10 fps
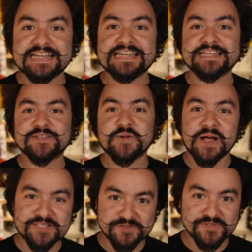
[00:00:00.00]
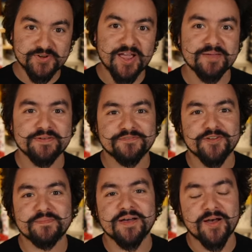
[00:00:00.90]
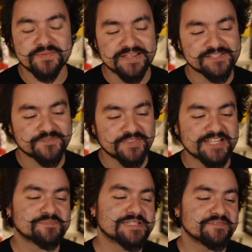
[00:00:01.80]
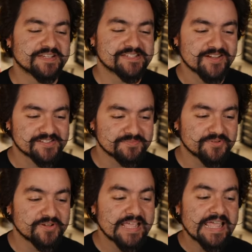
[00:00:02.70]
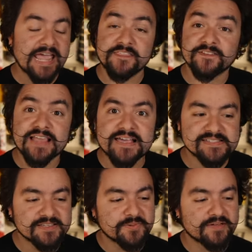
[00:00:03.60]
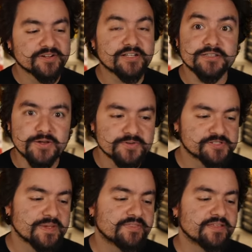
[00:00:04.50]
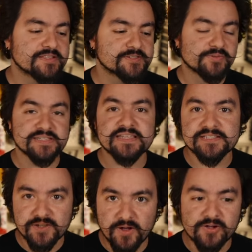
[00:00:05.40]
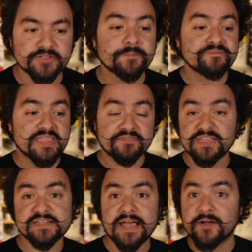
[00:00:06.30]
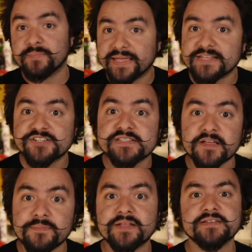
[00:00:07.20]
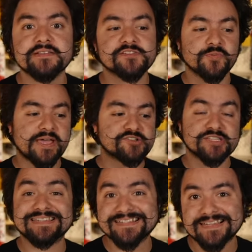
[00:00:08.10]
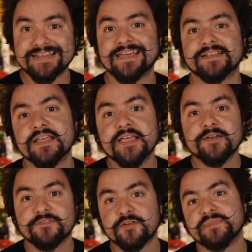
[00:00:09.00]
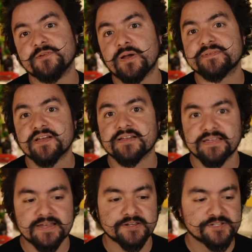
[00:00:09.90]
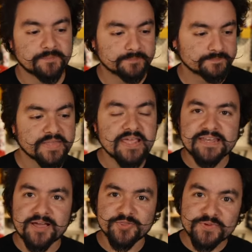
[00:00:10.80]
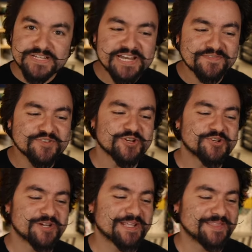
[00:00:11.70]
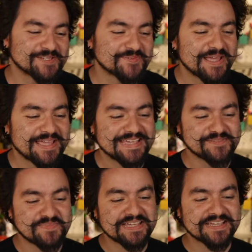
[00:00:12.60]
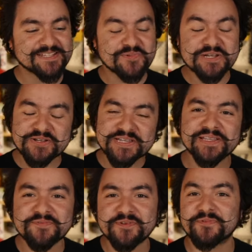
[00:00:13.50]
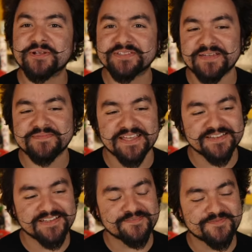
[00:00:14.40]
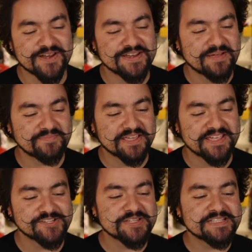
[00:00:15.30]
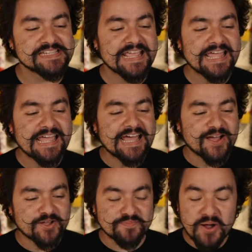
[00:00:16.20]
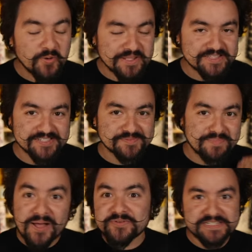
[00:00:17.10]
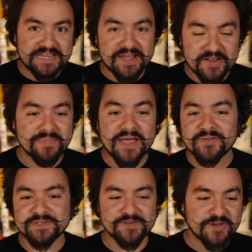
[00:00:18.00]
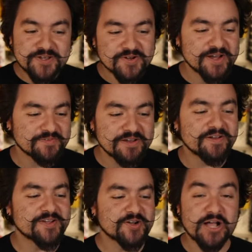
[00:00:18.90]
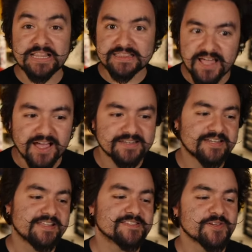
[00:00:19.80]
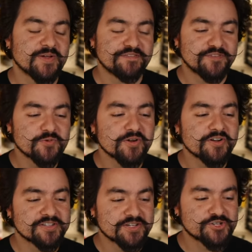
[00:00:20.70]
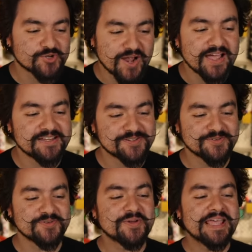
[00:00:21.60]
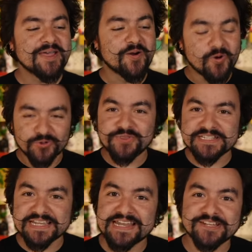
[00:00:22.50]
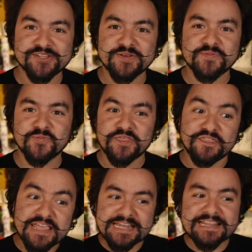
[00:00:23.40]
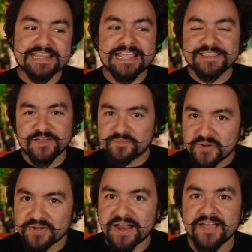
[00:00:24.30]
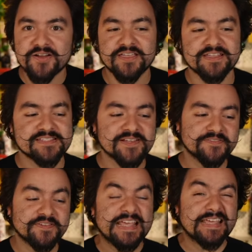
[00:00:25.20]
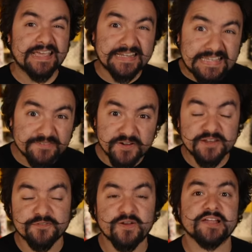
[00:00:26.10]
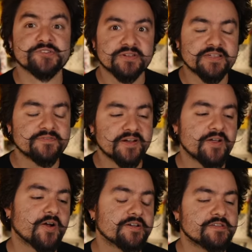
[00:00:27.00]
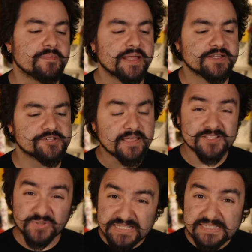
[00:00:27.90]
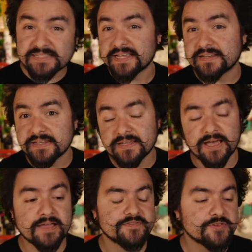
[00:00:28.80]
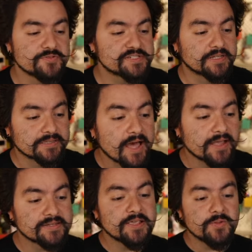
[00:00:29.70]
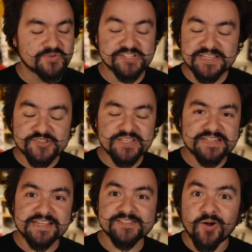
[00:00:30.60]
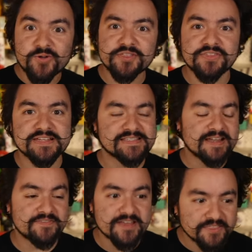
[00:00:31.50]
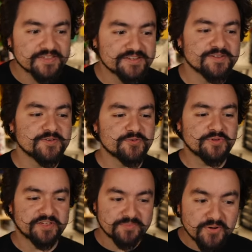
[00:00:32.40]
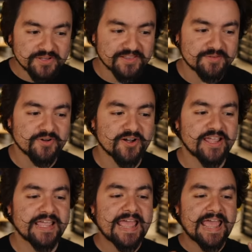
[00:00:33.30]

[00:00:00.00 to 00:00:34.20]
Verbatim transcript: gonna need to unsubscribe from updates for that specific stock symbol. And then lastly, we have a close method. And so this gets called if the entire page gets unmounted. So we actually disconnect from the WebSocket connection. Now, the reason I've structured it this way is because when you're dealing with real time data in front end applications, components mount and unmount and render and re-render a lot. And so if you were to try to hold this connection within the component hierarchy itself, it could get very fragile, could get very hard to manage. And so this is a technique I've used a lot, which essentially takes all the things that have nothing to do with the component library